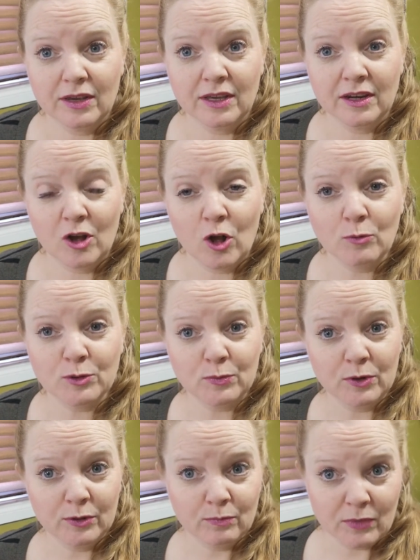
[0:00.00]
it helps
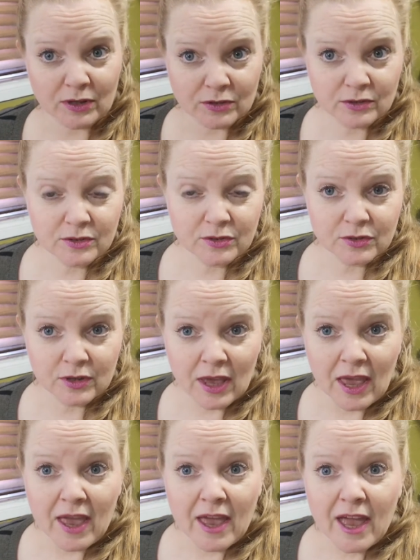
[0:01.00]
build muscles
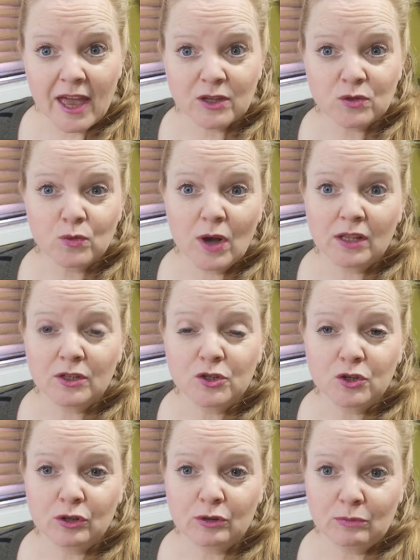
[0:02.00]
as well
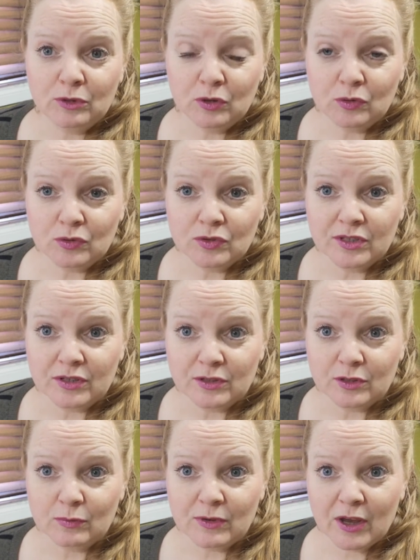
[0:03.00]
as your immune
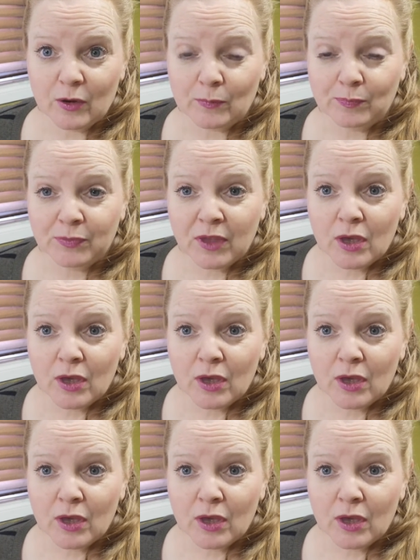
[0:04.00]
system. Now,